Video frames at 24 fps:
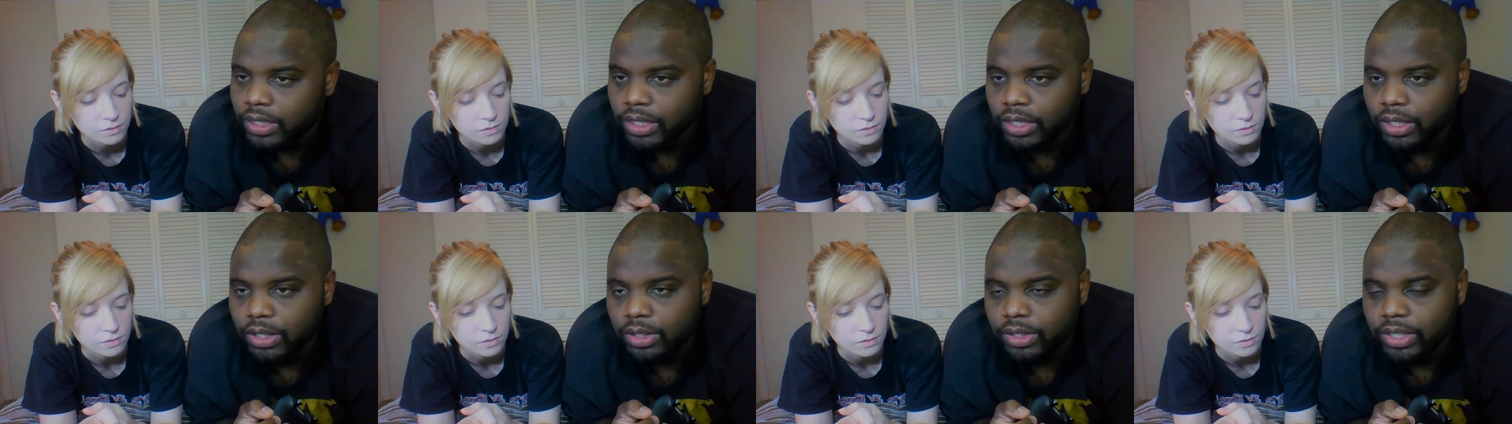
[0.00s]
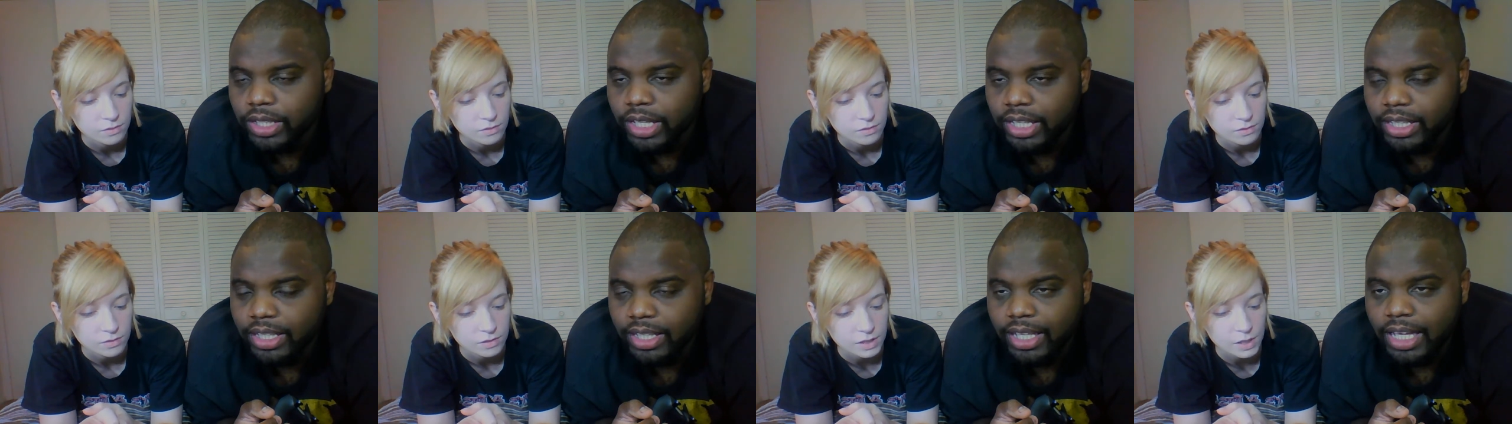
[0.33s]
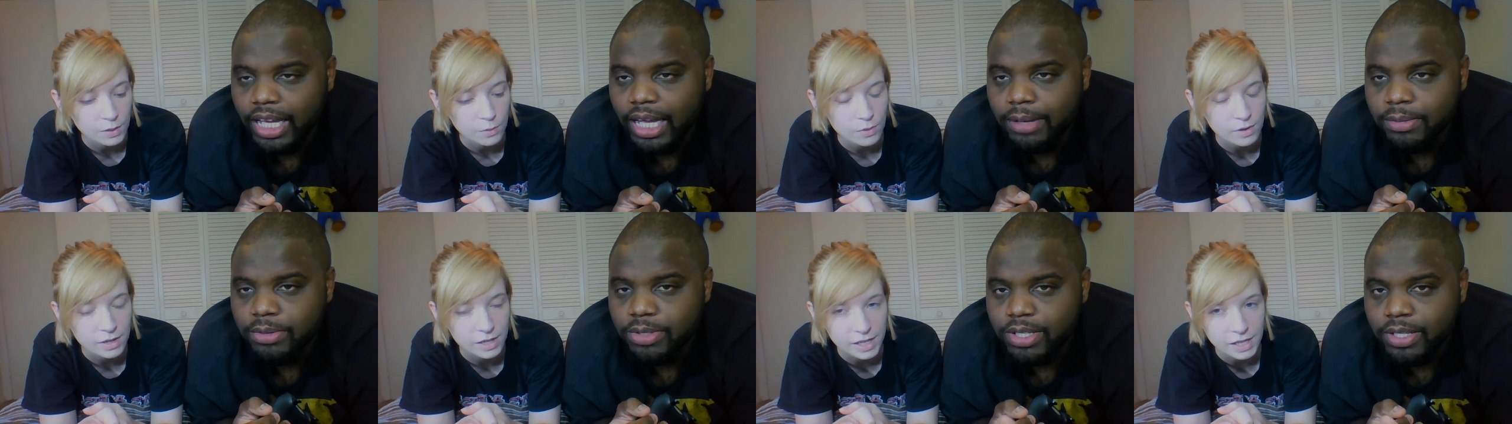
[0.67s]
Speaker 1: Okay, the
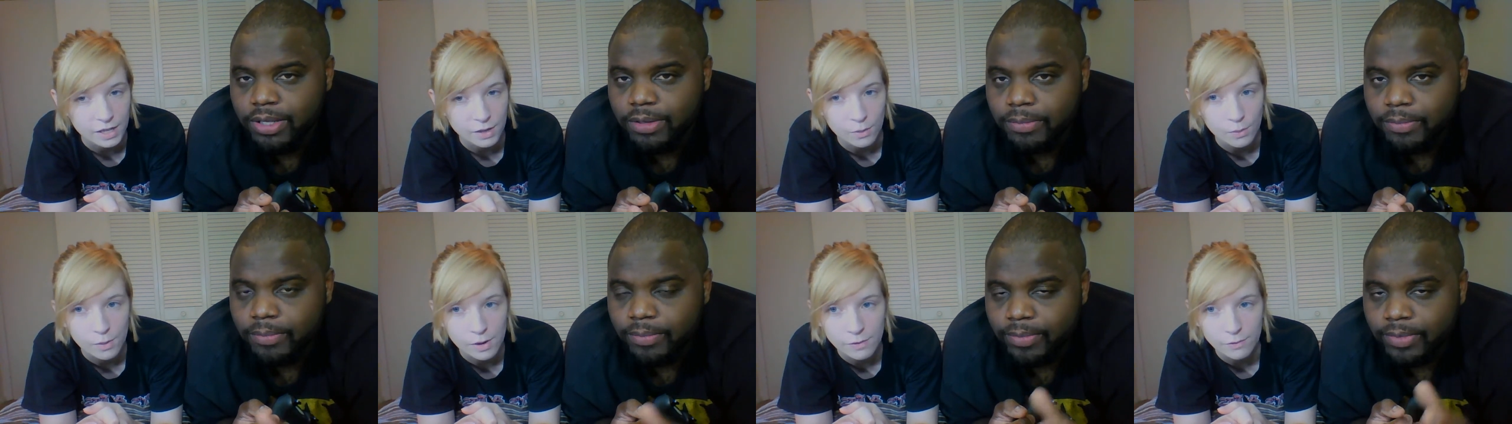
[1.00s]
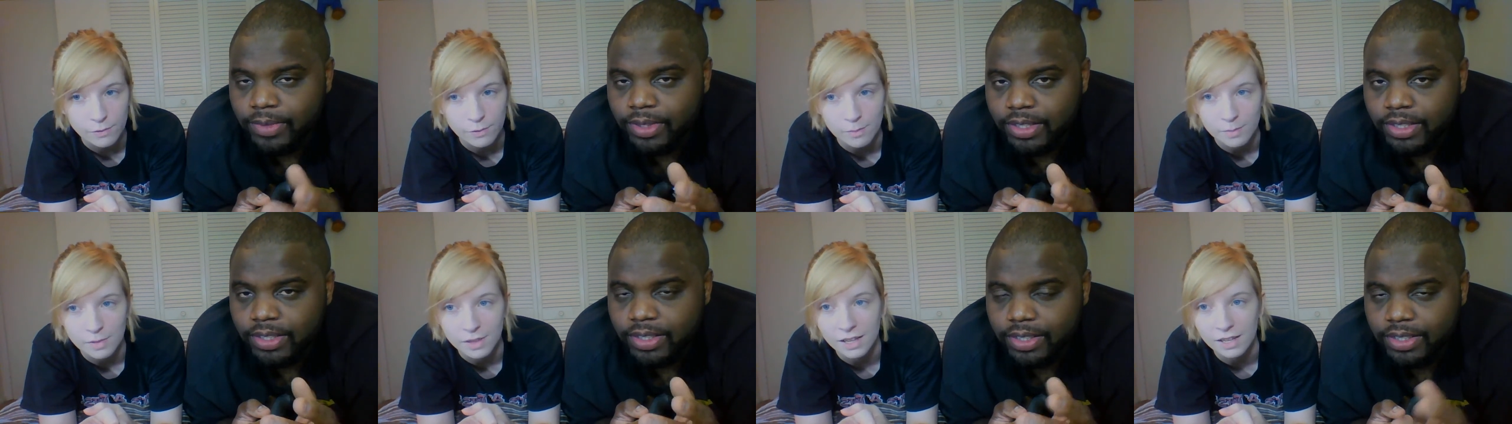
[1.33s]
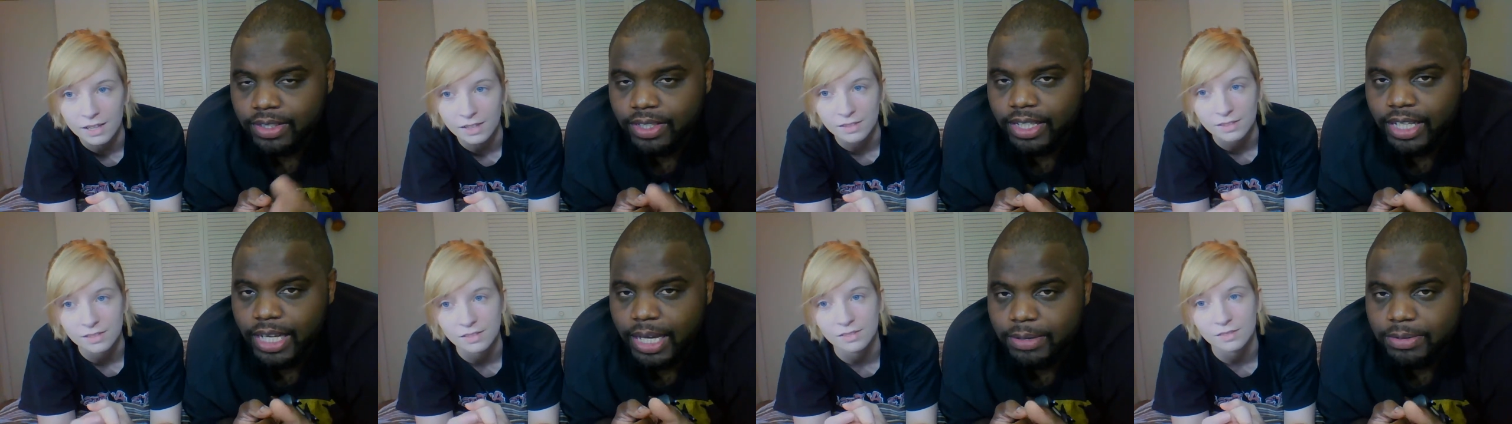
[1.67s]
games. get away from
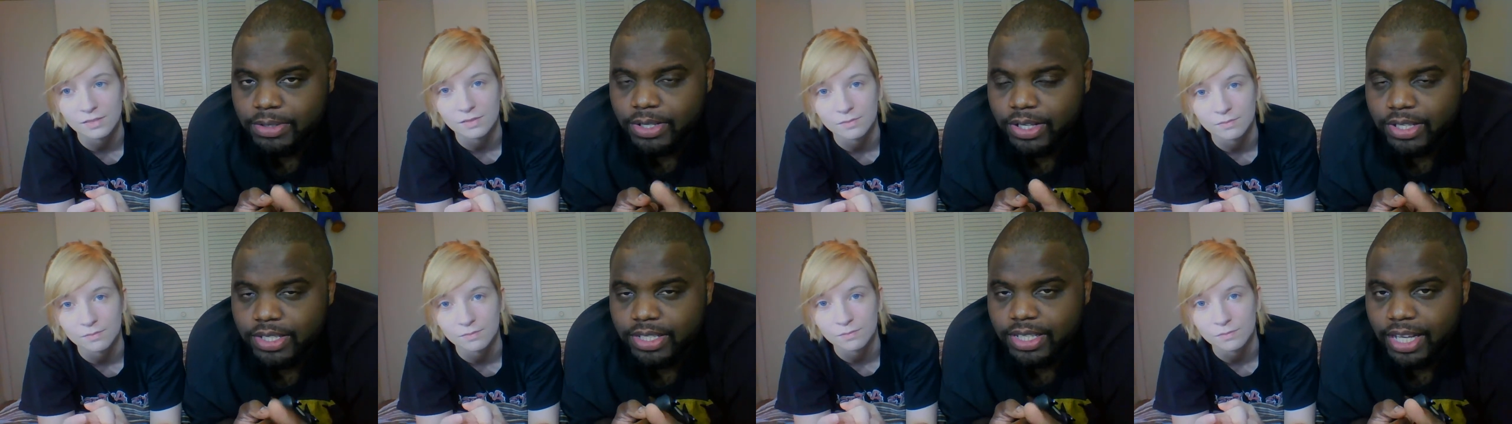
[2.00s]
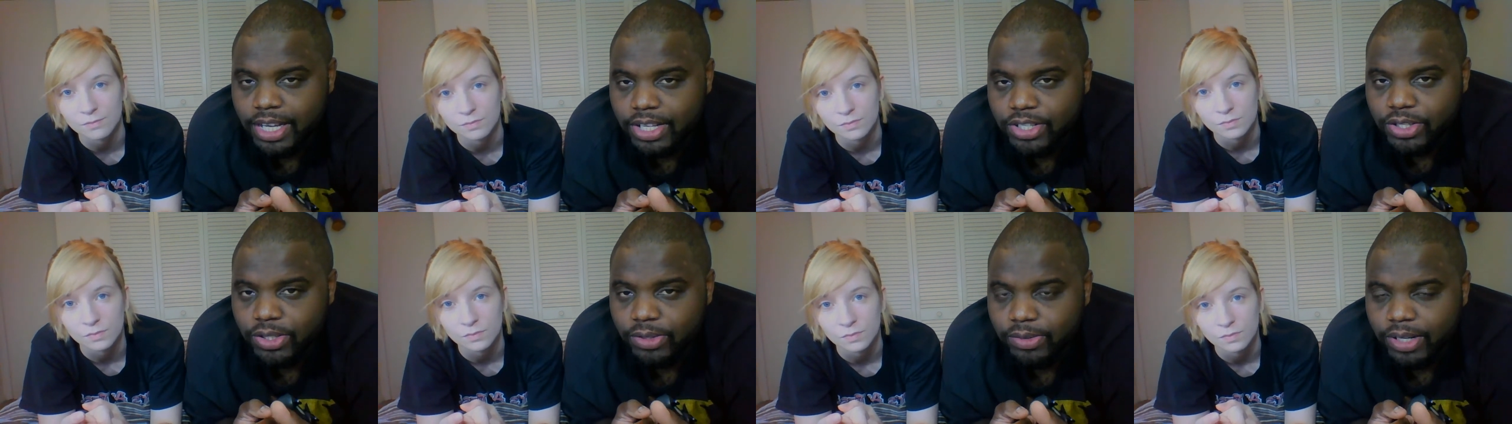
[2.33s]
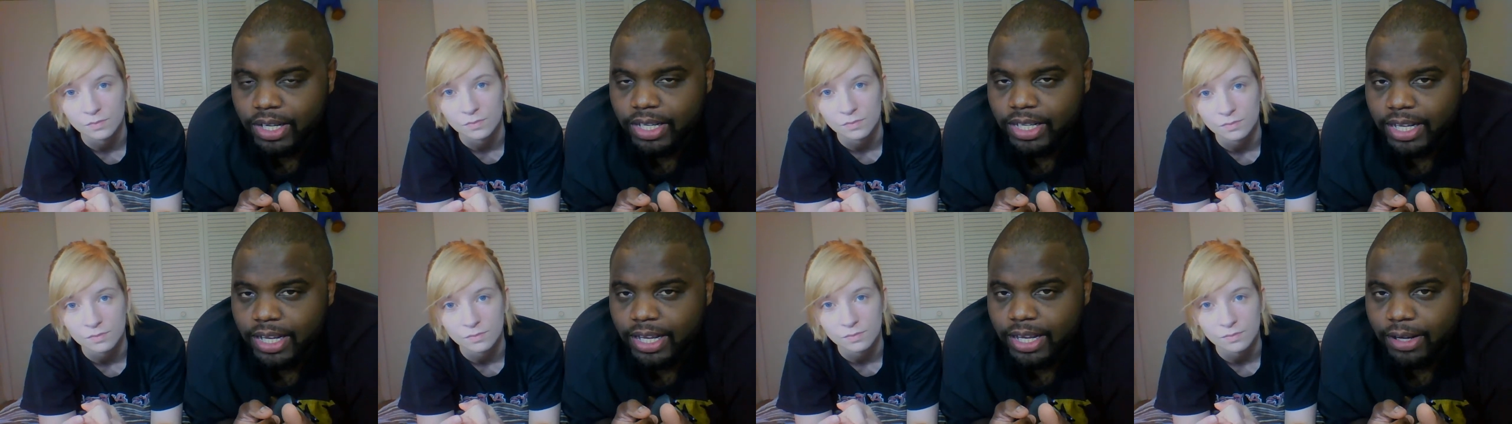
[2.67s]
that. The games are scheduled
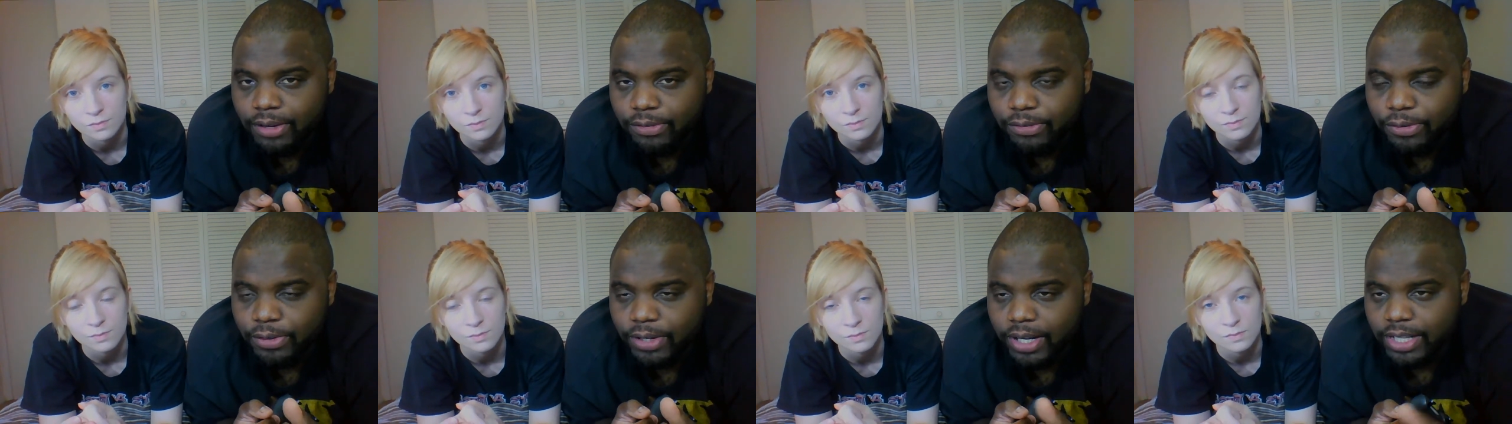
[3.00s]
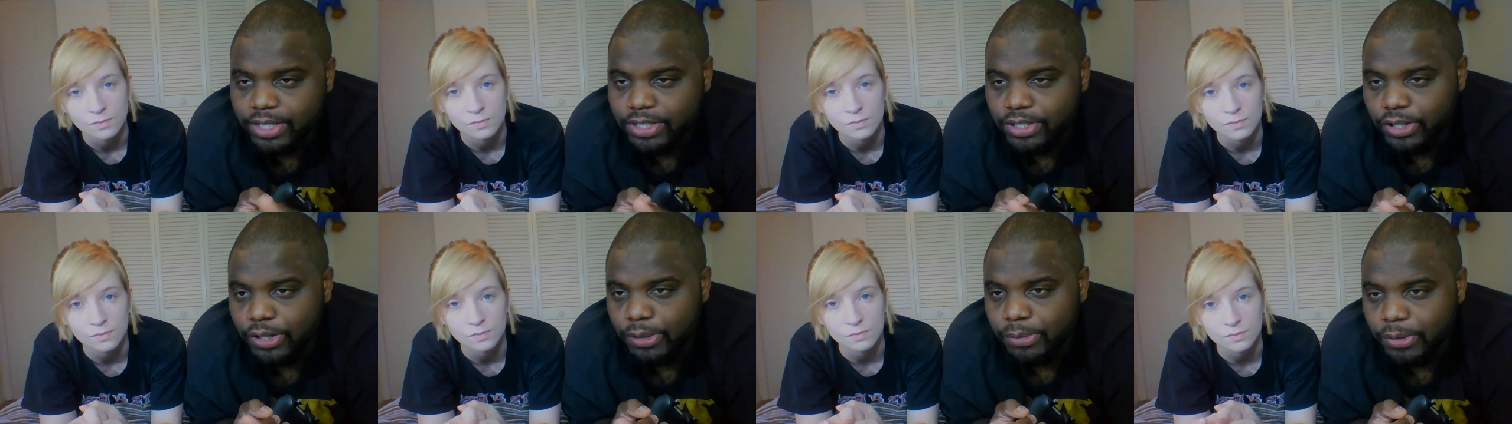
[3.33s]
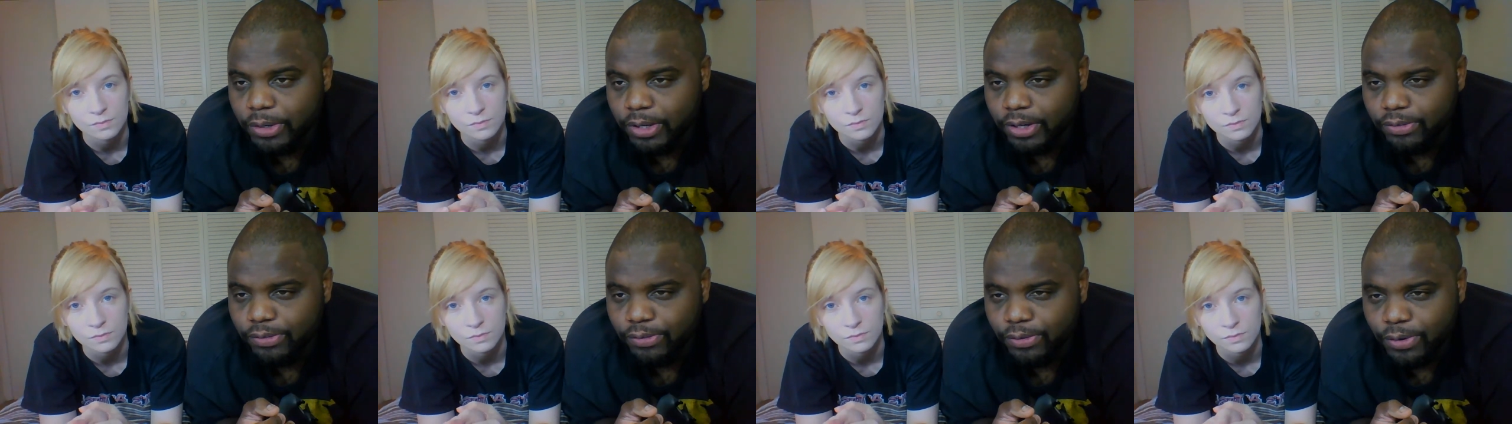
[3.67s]
right now for
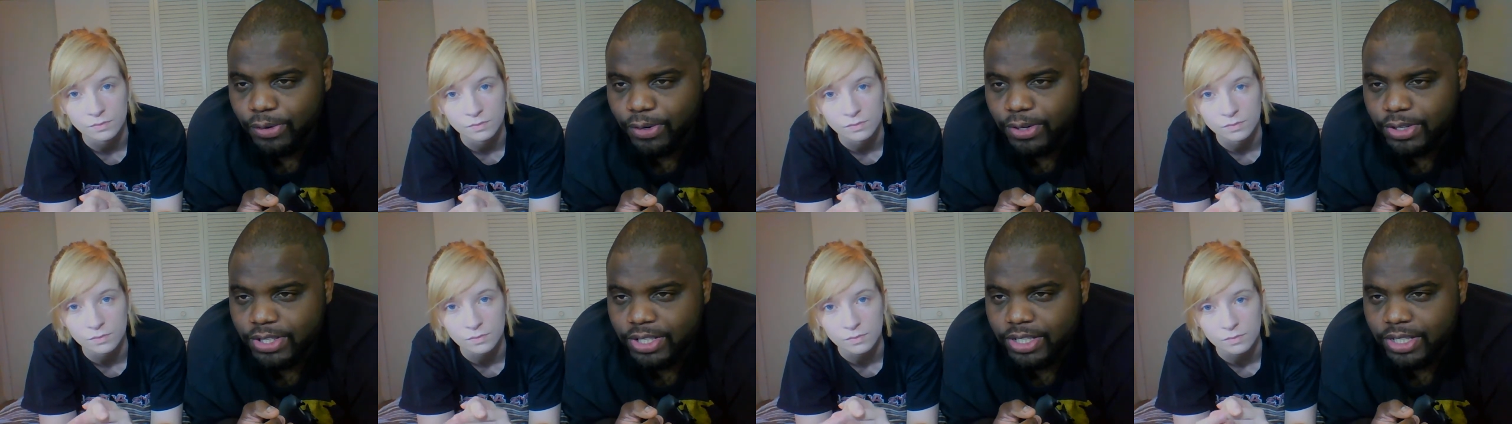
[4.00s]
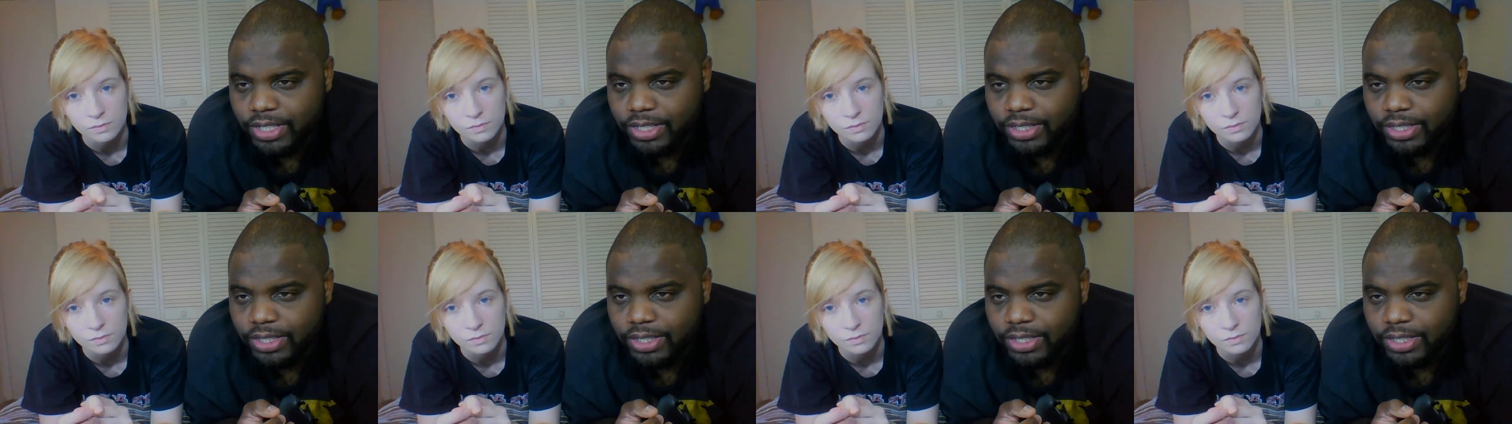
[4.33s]
October are Forza